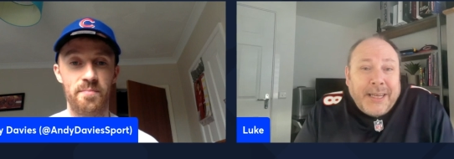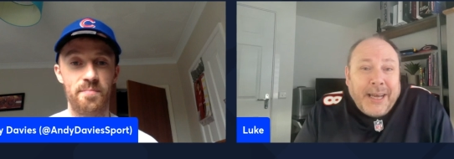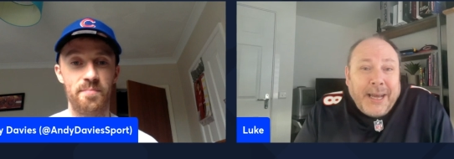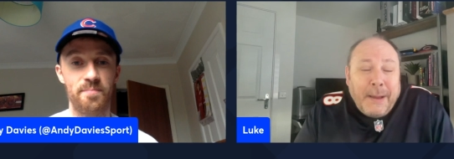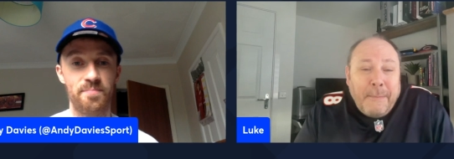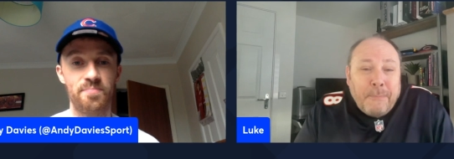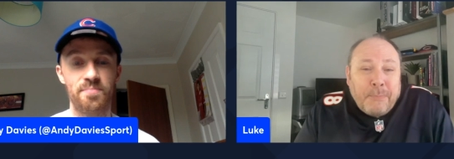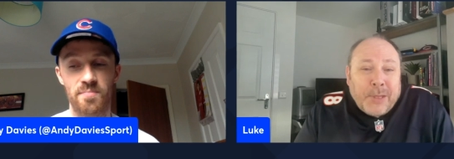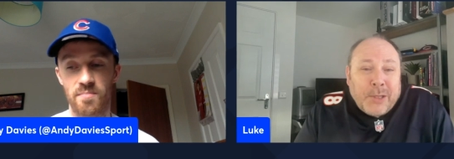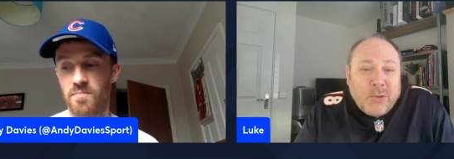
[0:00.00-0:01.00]
Speaker 1: Mm.
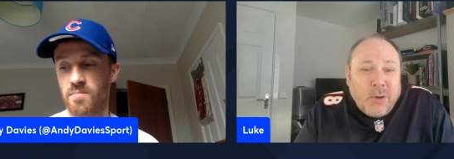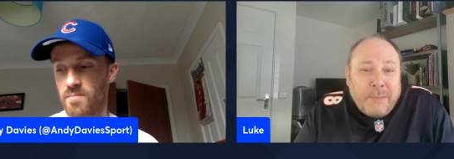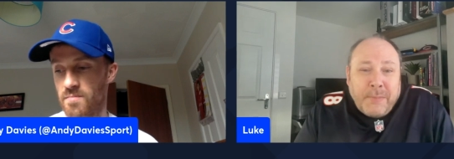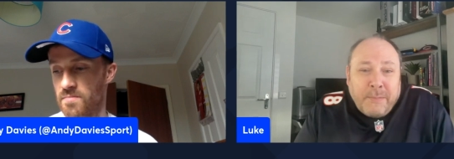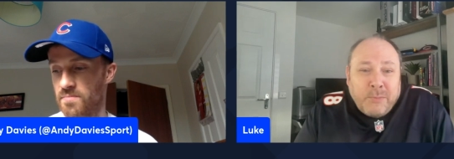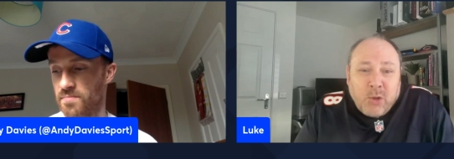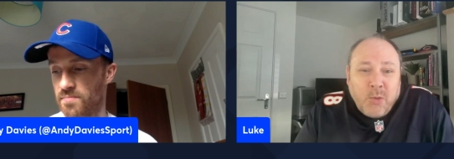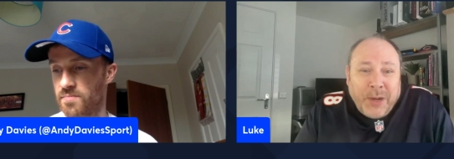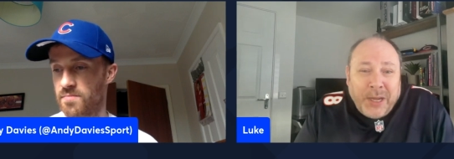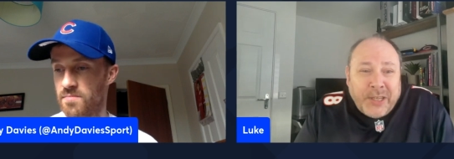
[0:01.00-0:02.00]
Um, so I'm, I'm
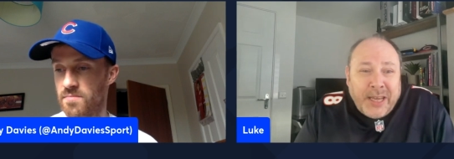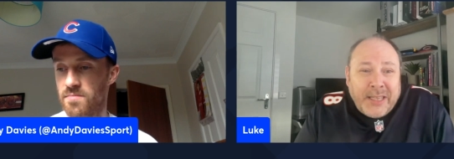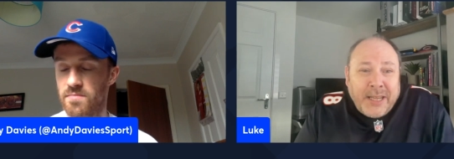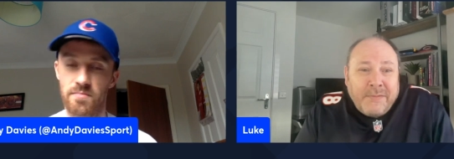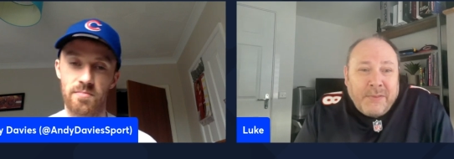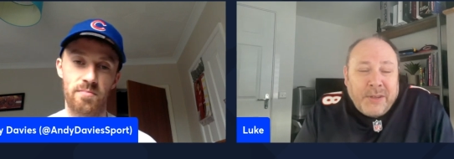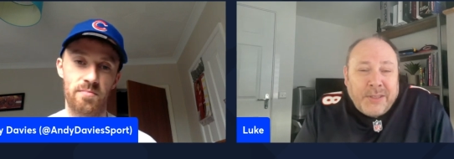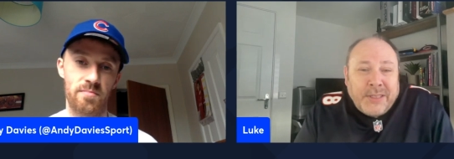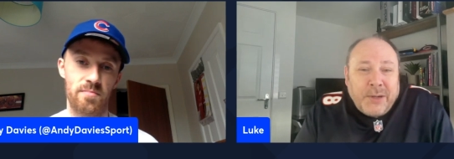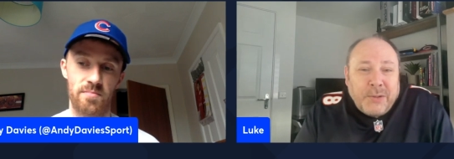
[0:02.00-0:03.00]
super excited
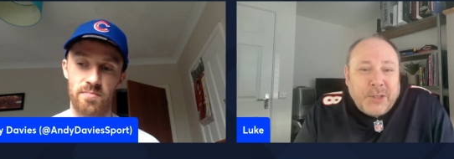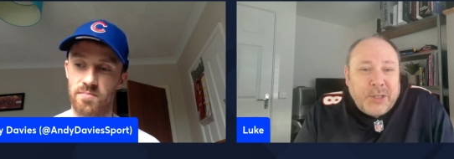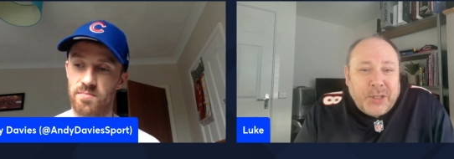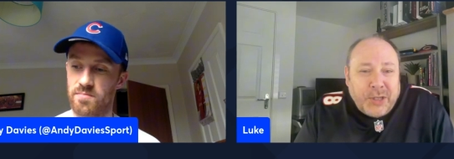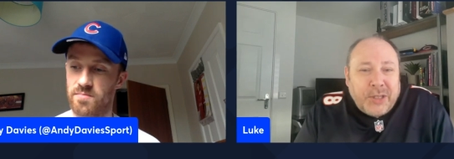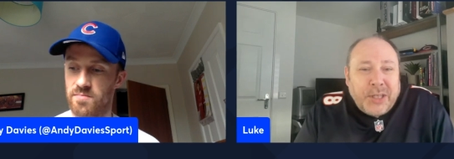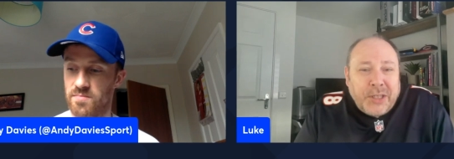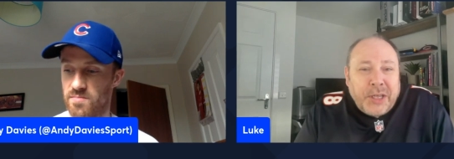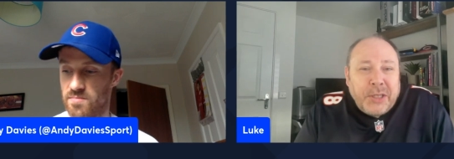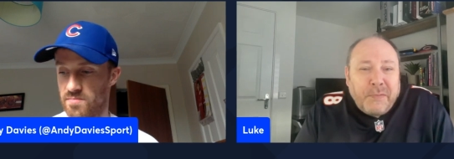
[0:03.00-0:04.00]
for you know just just
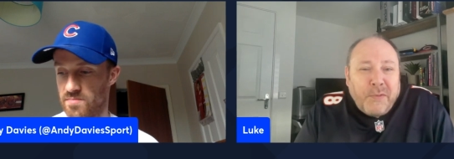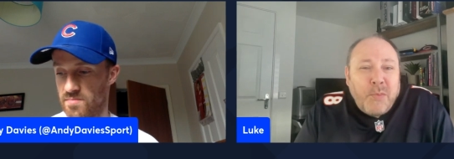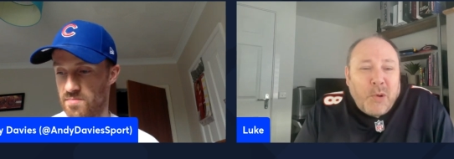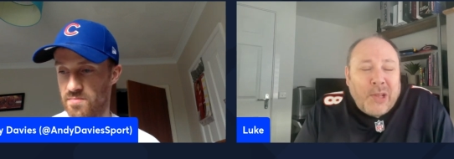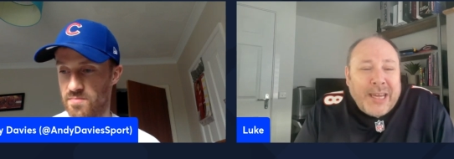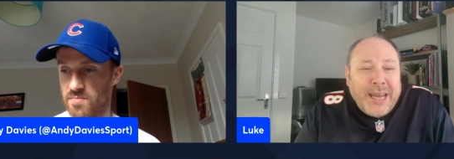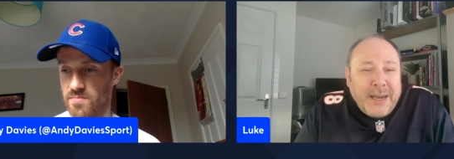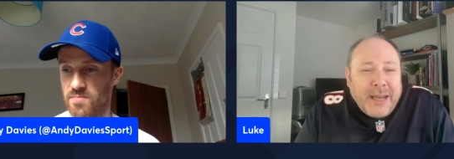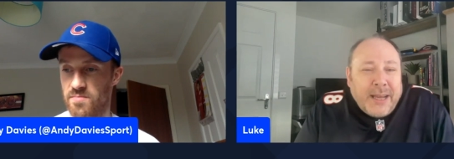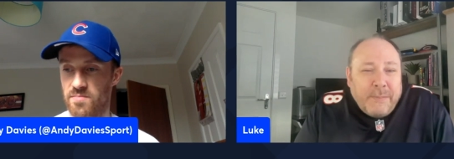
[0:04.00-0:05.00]
to see some football
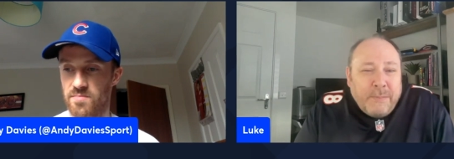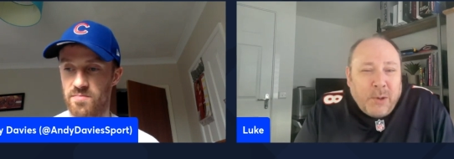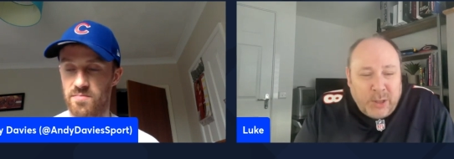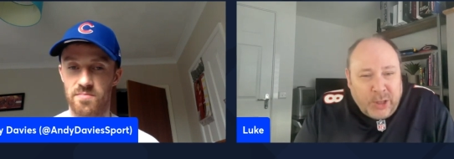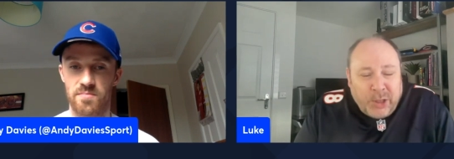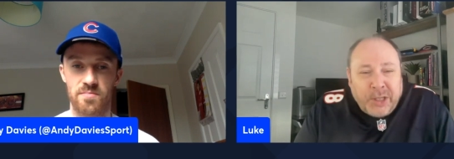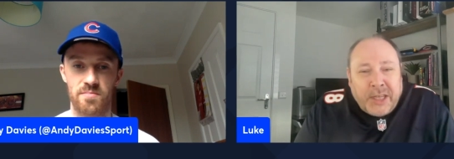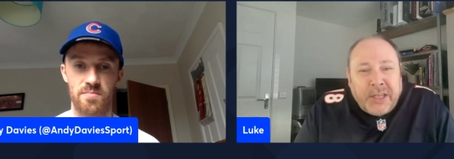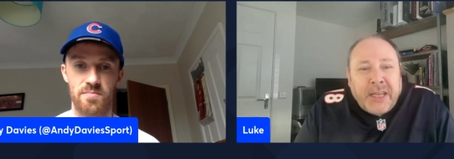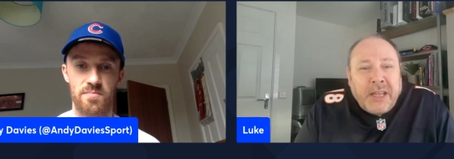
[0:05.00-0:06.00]
again, but
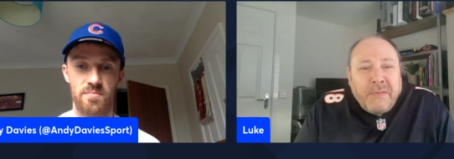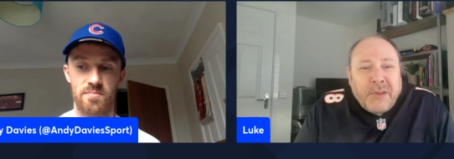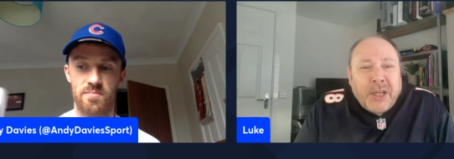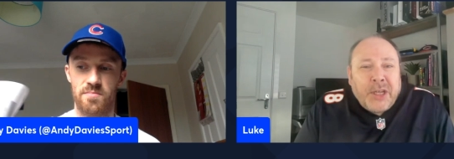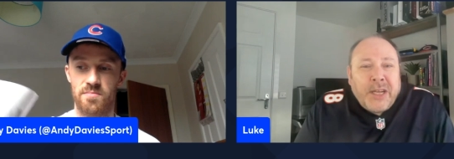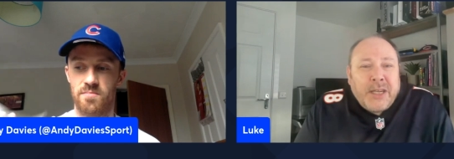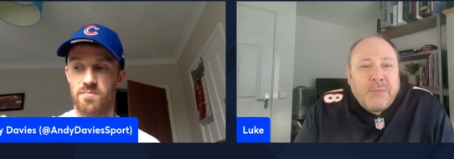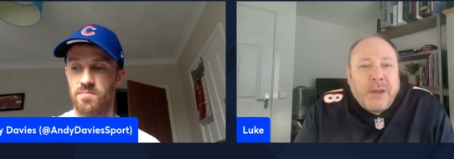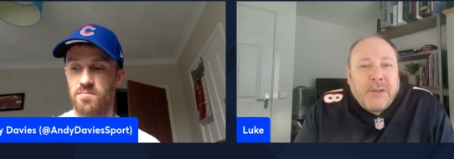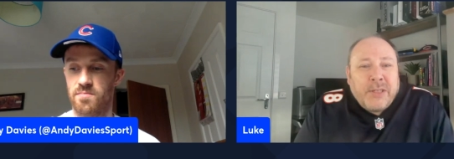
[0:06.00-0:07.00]
just excited for this year
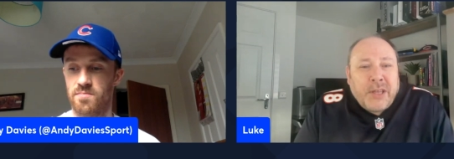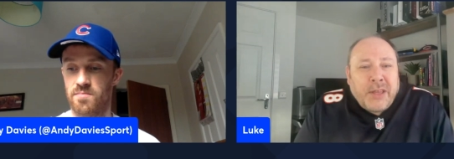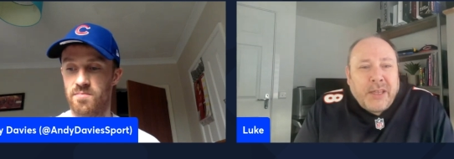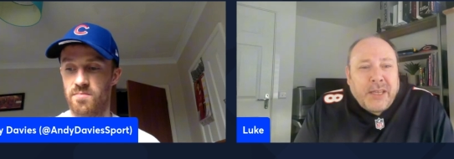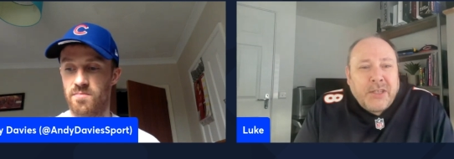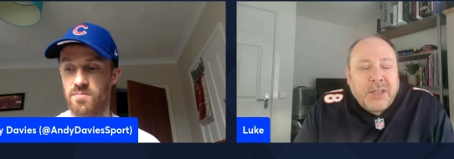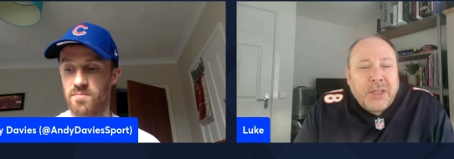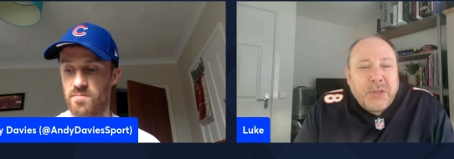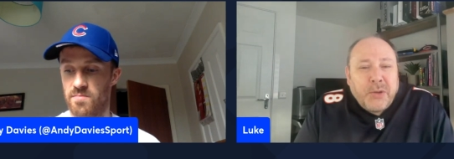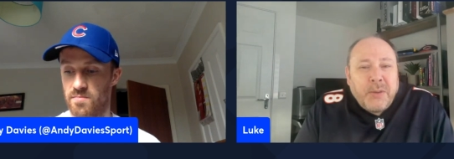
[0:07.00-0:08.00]
as well because I think this
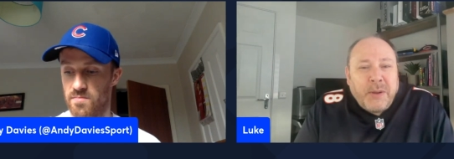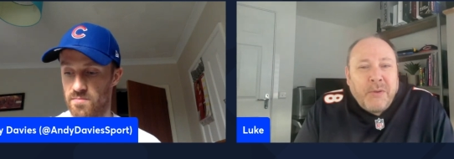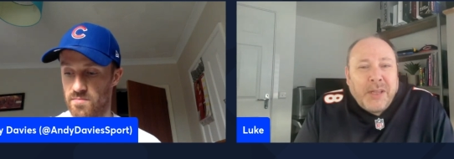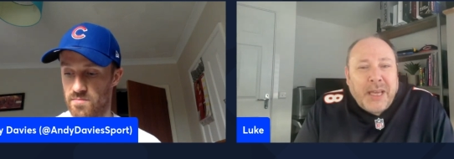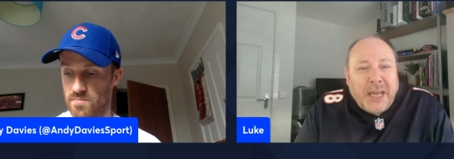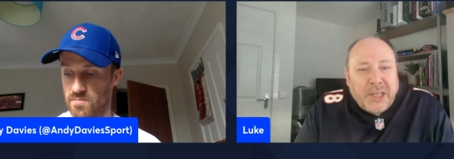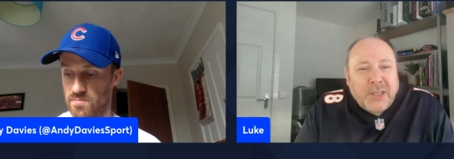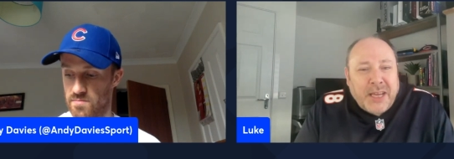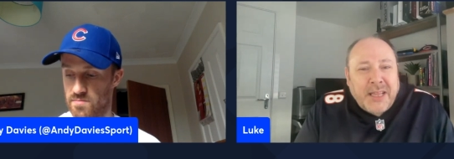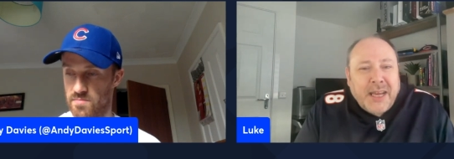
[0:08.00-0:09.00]
season's going to be really
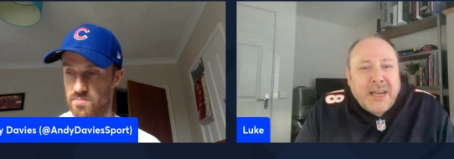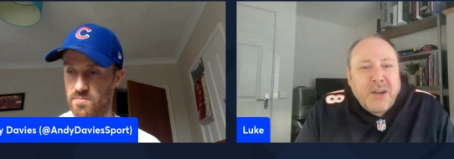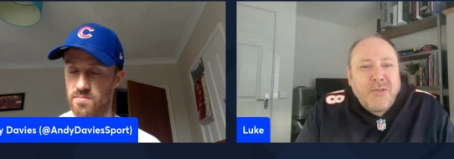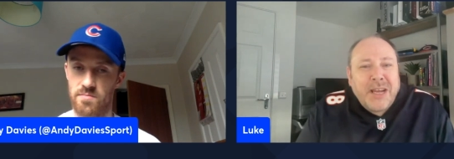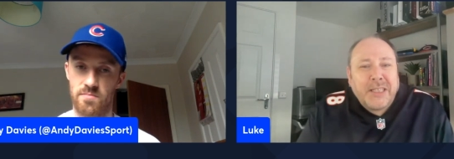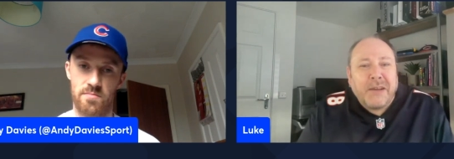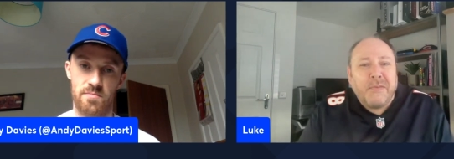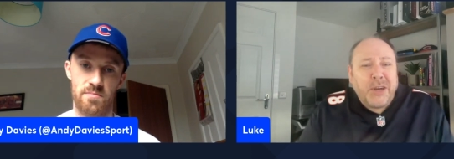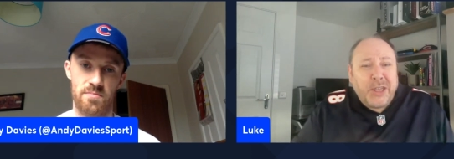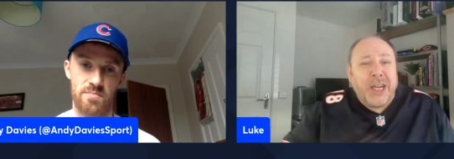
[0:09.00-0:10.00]
exciting and
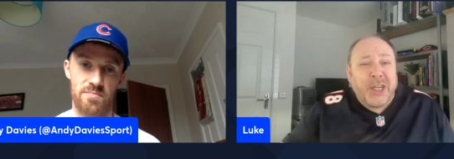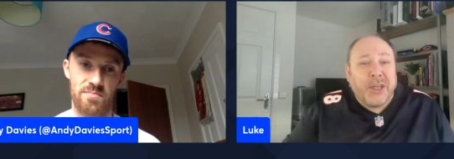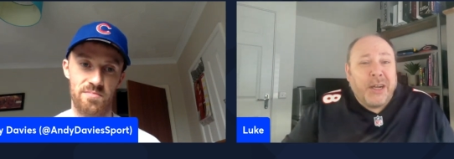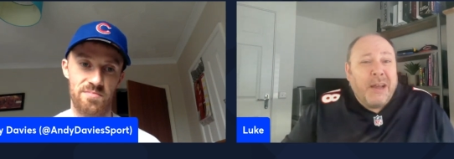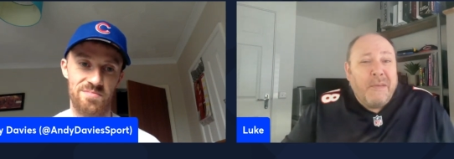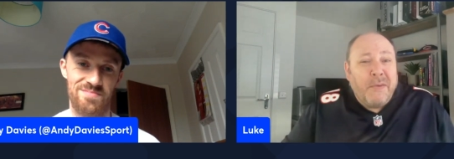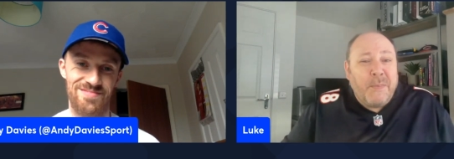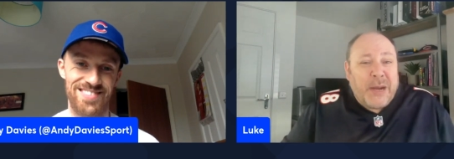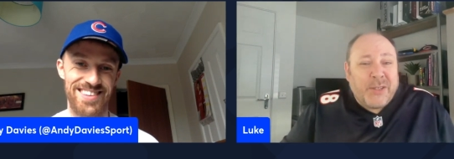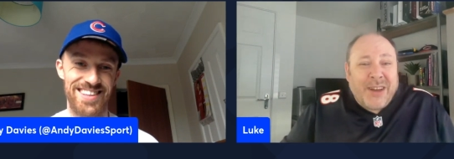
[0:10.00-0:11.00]
interesting for a change
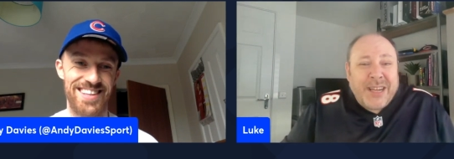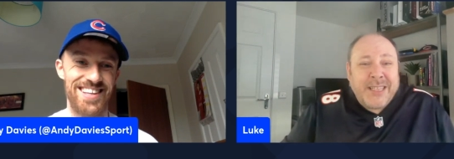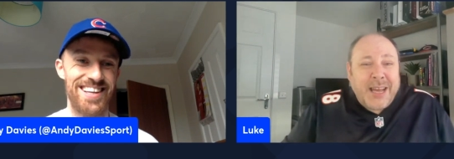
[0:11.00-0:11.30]
for Bears fans.